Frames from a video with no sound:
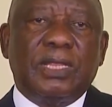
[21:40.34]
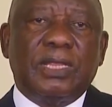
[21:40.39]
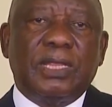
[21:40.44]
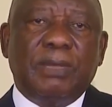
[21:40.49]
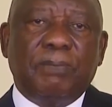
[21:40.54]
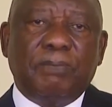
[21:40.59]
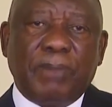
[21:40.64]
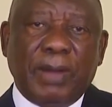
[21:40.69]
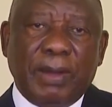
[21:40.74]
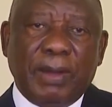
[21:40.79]

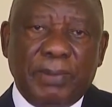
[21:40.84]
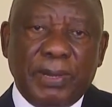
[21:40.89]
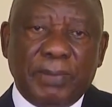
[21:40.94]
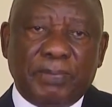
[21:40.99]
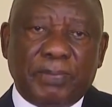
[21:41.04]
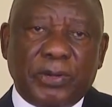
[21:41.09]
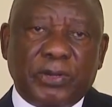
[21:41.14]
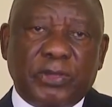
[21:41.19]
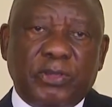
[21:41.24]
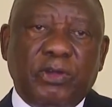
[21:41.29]
The
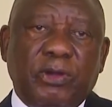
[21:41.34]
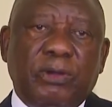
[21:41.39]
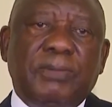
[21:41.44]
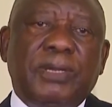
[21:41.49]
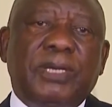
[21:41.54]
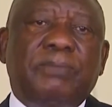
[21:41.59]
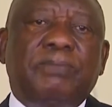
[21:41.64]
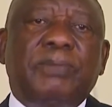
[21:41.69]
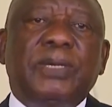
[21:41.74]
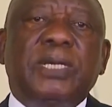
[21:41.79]
Public
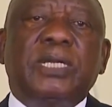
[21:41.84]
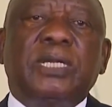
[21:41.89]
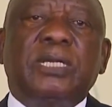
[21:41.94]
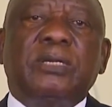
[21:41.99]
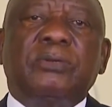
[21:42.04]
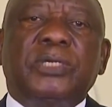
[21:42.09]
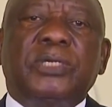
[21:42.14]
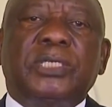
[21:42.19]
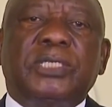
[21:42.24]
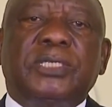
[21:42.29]
Procurement
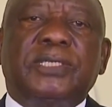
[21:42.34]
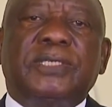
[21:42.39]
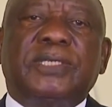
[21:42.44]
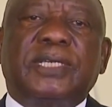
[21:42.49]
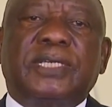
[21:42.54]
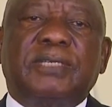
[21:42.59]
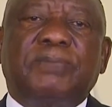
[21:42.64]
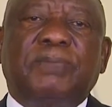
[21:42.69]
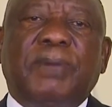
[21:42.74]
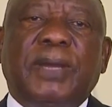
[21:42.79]
Bill, which is
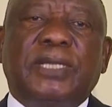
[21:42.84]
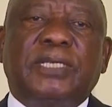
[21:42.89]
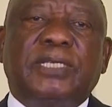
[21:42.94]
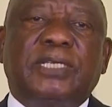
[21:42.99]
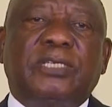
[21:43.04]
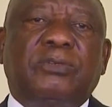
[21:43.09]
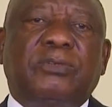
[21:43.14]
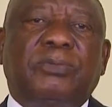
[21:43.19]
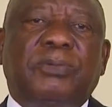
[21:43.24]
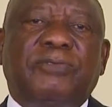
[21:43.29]

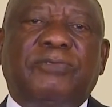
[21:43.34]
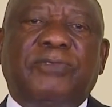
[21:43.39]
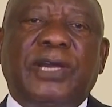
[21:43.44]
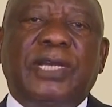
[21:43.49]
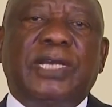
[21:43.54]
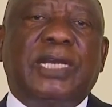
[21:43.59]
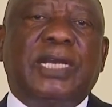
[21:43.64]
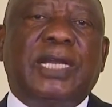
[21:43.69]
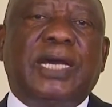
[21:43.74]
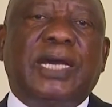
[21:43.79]
expected to be
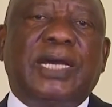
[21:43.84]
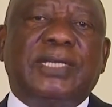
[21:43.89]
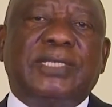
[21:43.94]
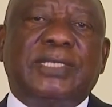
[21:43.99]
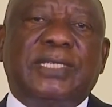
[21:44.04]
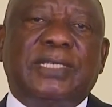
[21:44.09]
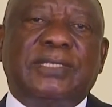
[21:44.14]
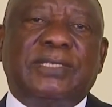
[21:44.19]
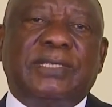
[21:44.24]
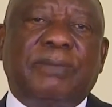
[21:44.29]

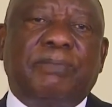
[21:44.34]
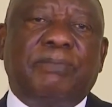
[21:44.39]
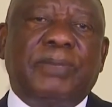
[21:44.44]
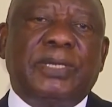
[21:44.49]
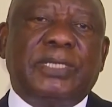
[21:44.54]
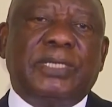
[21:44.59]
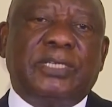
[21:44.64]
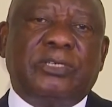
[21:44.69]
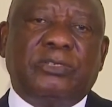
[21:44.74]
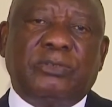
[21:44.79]
finalized and
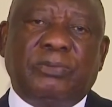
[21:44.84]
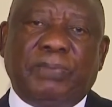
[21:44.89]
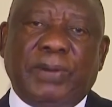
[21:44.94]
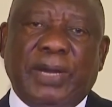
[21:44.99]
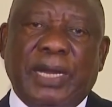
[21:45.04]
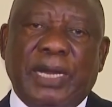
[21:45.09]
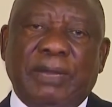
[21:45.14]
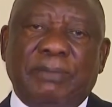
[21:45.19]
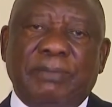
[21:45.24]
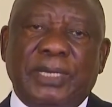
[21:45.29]
submitted to
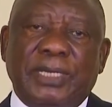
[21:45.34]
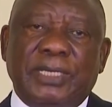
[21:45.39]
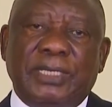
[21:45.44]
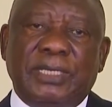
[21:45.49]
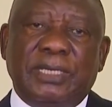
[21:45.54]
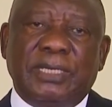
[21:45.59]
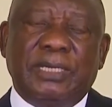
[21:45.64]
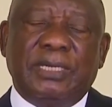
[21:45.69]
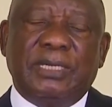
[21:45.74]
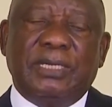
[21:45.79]

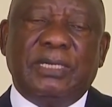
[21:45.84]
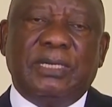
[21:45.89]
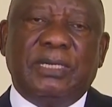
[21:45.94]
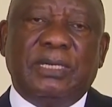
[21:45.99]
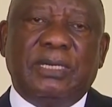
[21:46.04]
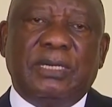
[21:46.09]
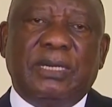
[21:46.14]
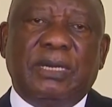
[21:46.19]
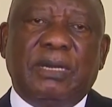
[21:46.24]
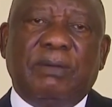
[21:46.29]
Parliament
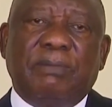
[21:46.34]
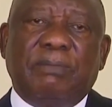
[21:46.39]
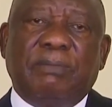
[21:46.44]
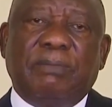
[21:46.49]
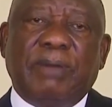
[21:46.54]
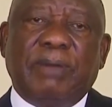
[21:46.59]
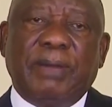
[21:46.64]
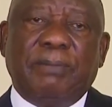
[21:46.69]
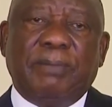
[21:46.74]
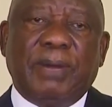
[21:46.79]

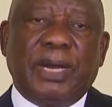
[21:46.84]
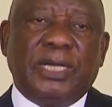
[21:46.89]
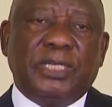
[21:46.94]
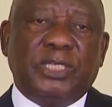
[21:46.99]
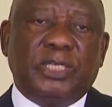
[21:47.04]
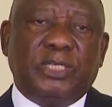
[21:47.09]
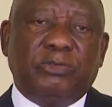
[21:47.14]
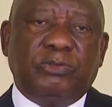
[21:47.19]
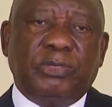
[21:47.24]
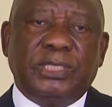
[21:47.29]
by
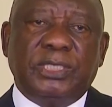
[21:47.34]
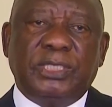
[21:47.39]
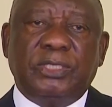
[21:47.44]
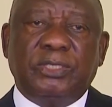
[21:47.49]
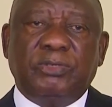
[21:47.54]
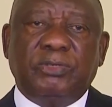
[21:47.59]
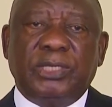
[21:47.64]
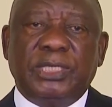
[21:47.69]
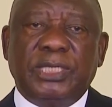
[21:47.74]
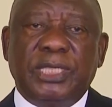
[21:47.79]
March
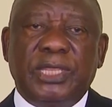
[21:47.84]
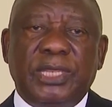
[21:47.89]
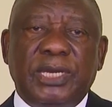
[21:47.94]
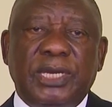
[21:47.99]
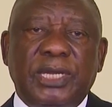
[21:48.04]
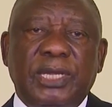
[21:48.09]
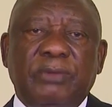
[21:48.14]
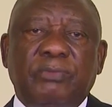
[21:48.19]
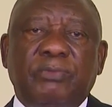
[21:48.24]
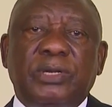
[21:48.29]

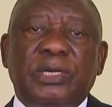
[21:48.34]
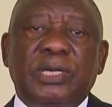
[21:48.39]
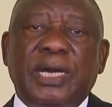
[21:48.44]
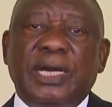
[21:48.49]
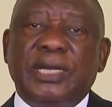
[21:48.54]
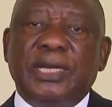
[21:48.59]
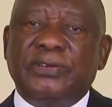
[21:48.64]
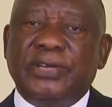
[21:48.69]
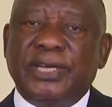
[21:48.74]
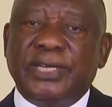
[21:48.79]
2023, will
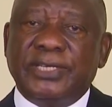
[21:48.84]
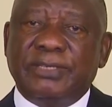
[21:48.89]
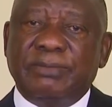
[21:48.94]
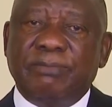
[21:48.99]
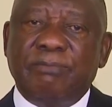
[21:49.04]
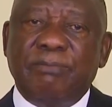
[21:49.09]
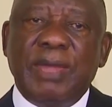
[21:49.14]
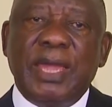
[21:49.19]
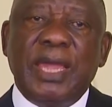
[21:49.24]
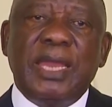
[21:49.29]
address
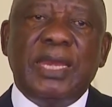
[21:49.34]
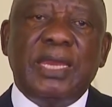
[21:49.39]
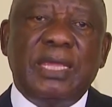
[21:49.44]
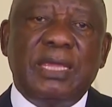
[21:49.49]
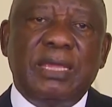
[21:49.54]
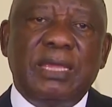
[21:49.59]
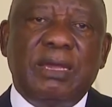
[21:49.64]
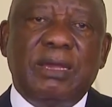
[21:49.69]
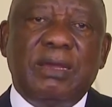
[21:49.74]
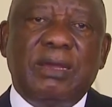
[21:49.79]

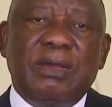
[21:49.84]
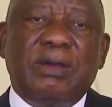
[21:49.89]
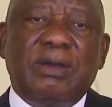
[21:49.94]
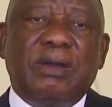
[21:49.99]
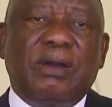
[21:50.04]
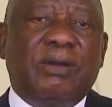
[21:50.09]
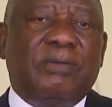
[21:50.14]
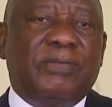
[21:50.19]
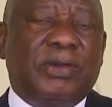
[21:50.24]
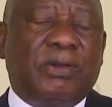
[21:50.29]
many
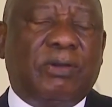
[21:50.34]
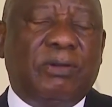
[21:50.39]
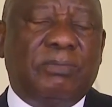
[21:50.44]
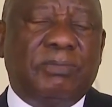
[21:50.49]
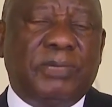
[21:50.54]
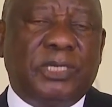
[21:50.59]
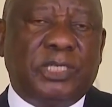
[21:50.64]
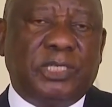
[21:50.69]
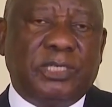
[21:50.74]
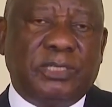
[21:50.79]
of the
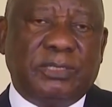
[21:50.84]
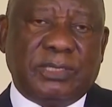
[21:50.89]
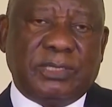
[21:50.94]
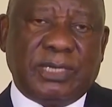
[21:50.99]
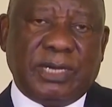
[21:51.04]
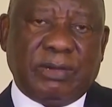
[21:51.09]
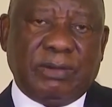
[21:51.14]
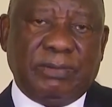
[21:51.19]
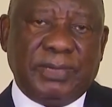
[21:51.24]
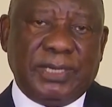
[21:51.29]
Commission's
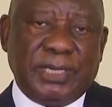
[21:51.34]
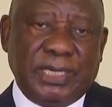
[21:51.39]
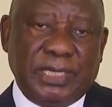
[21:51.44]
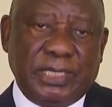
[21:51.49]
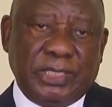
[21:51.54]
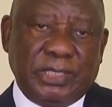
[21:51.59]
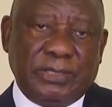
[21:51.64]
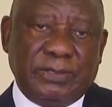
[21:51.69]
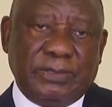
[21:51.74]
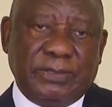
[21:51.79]

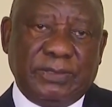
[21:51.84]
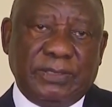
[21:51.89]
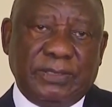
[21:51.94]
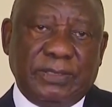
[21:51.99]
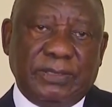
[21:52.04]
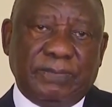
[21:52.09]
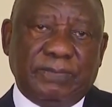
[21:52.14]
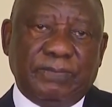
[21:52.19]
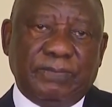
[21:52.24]
recommendations.